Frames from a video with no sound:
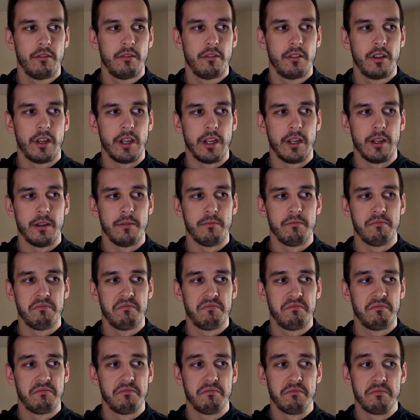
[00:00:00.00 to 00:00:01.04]

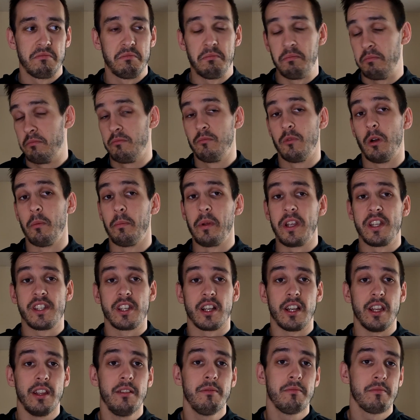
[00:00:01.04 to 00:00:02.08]
well,
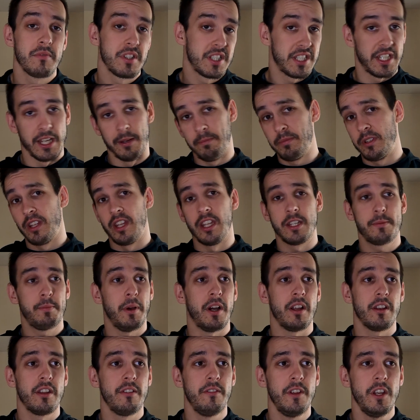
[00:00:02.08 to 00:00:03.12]
basically skip to this
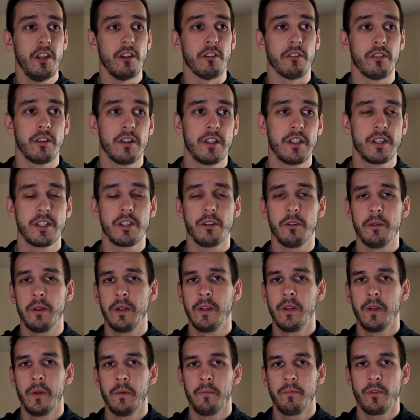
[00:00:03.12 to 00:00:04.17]
part in the video. So
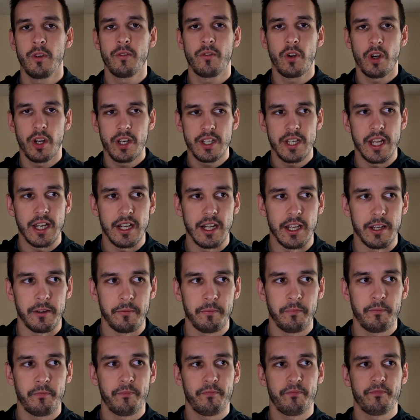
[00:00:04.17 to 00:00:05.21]
you've got a deadline.
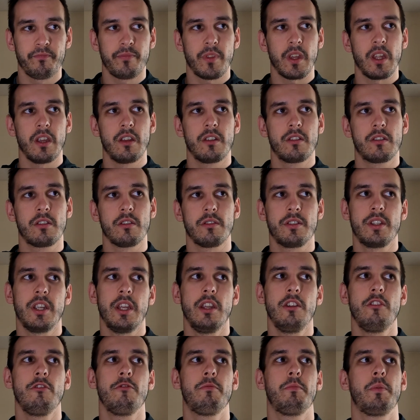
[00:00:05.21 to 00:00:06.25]
So say
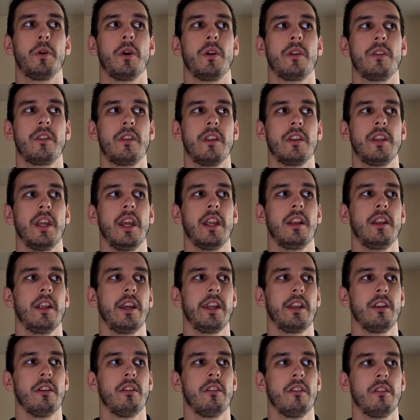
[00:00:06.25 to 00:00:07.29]
you've put the
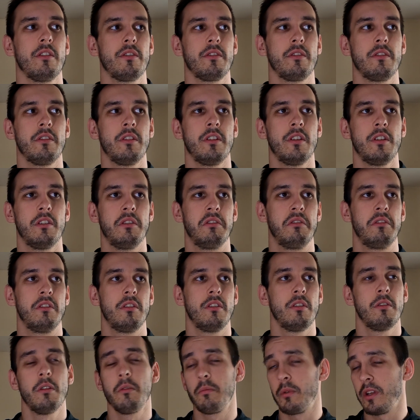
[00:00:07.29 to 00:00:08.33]
deadline on
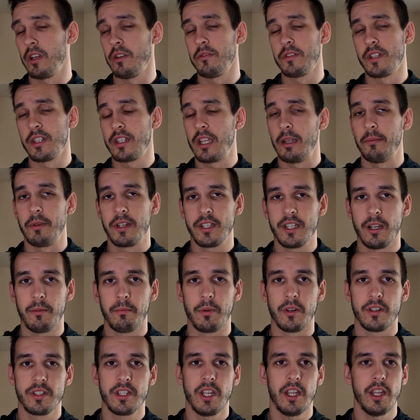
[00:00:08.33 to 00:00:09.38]
or we use the same
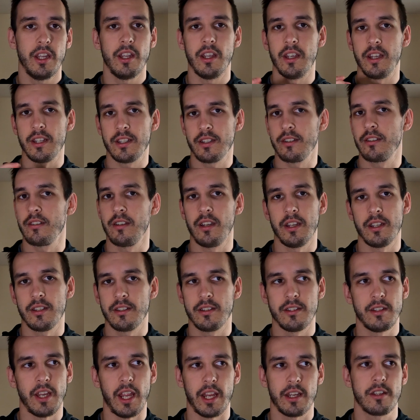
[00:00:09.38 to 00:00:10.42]
example. Say it's
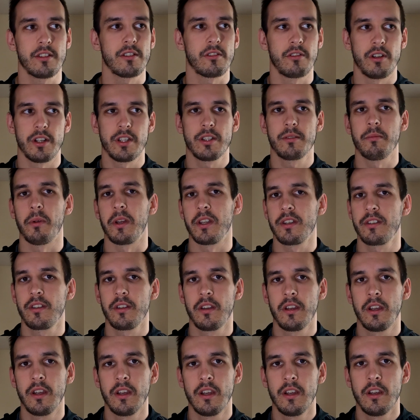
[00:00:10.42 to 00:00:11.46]
next Christmas.
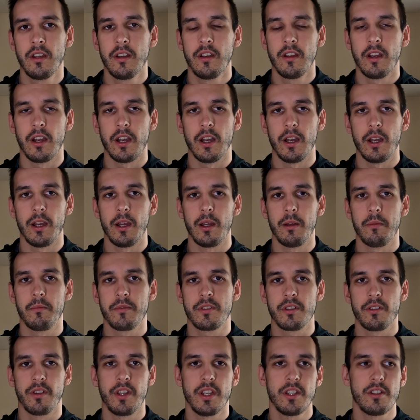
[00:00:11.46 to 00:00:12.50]

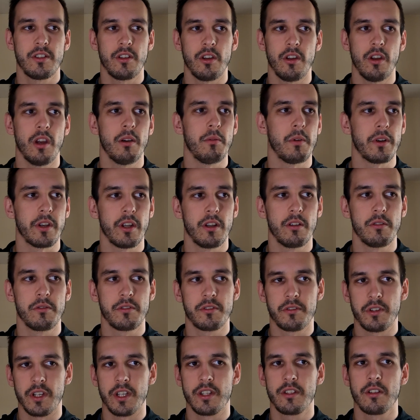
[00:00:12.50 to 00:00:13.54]
So this year I want to
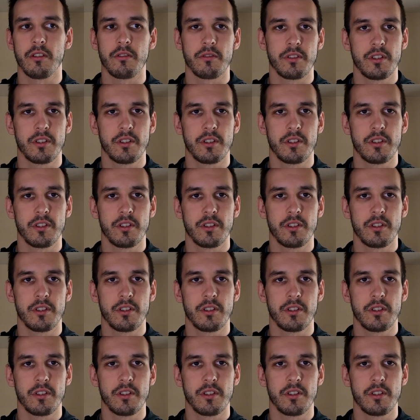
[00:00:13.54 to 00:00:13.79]
lose 3 stone.